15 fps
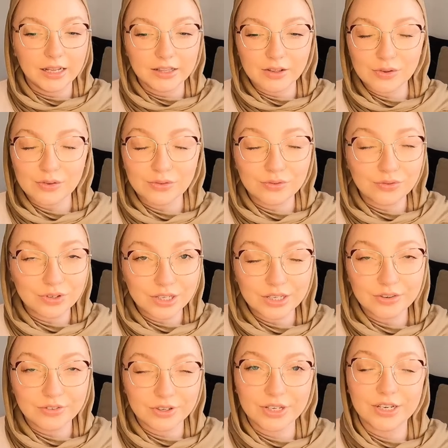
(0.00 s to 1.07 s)
this is
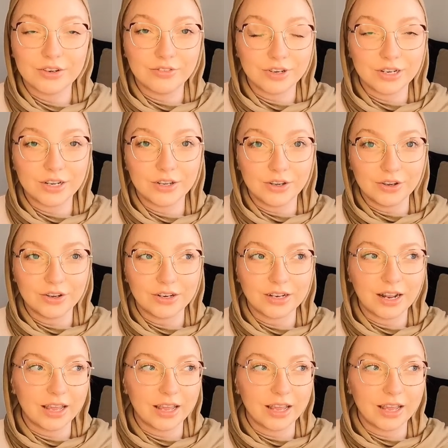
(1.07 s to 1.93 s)
really, really, really good.